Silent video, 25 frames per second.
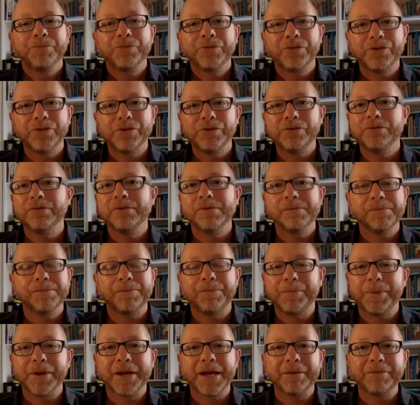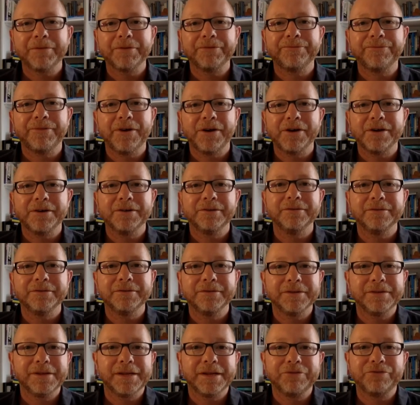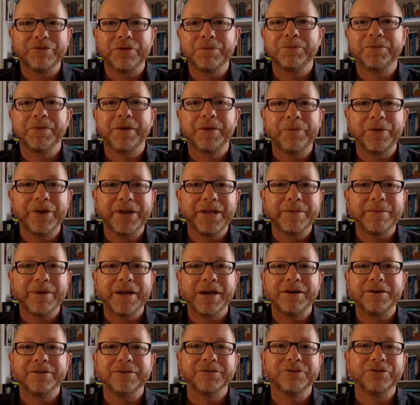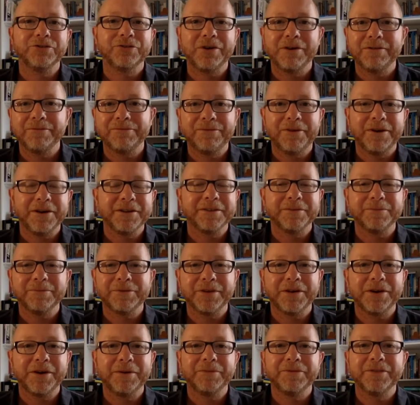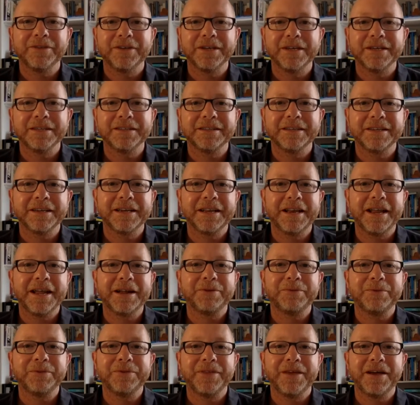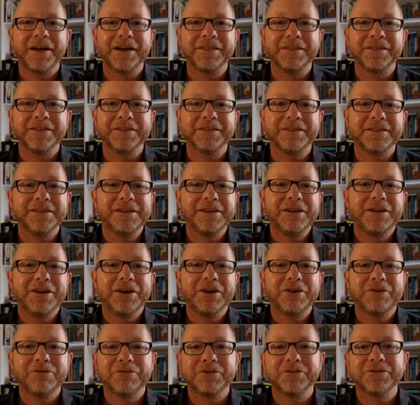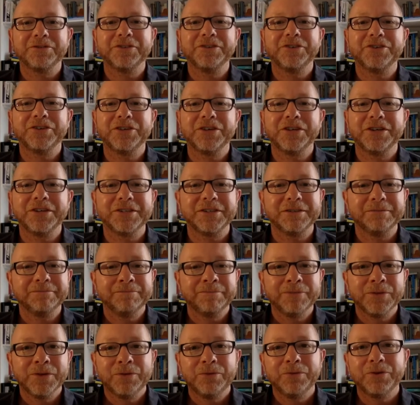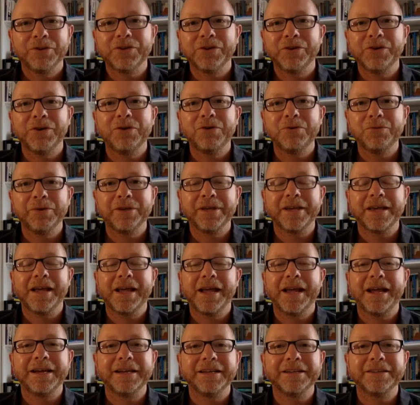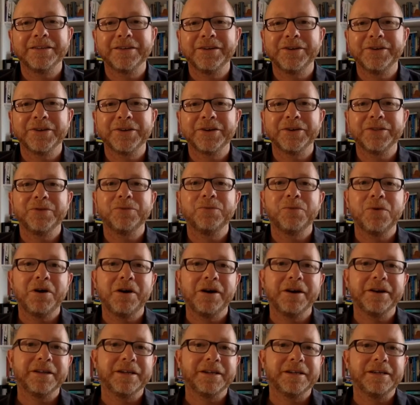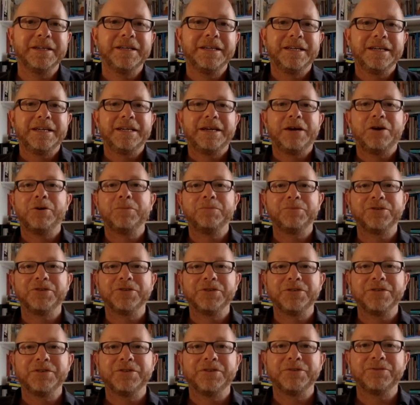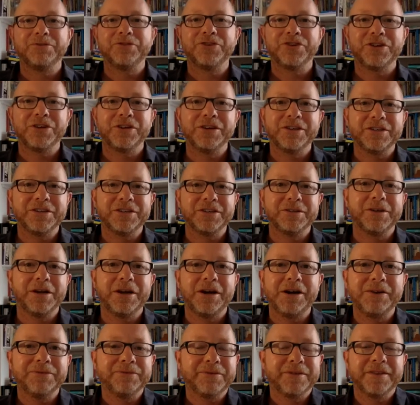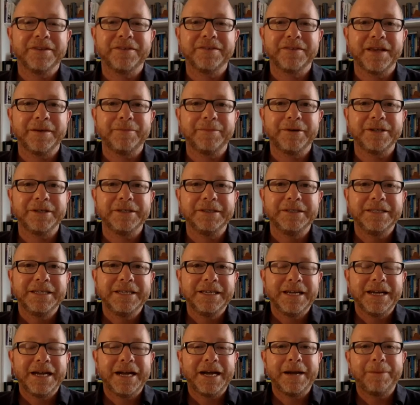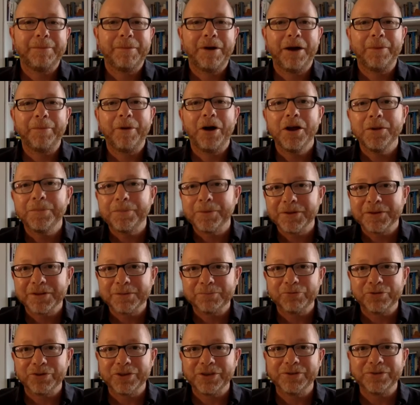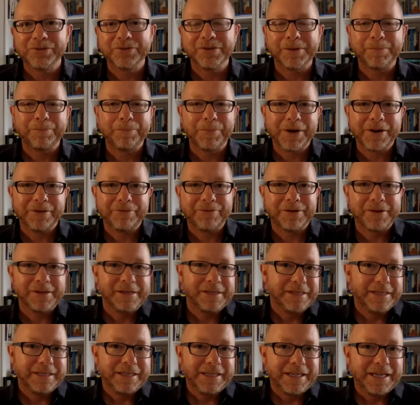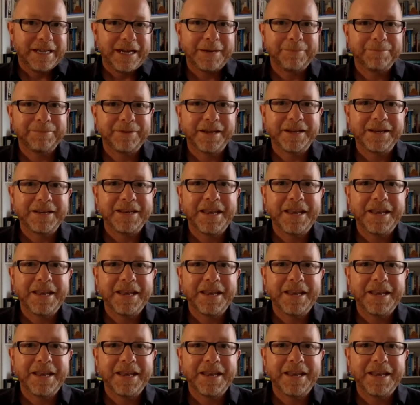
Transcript: do pick up the phone, drop someone an email, try and find some time to connect with others across the church. We're doing all we can to look at the wider options of church after the summer. I'm hoping to bring you a bit of a update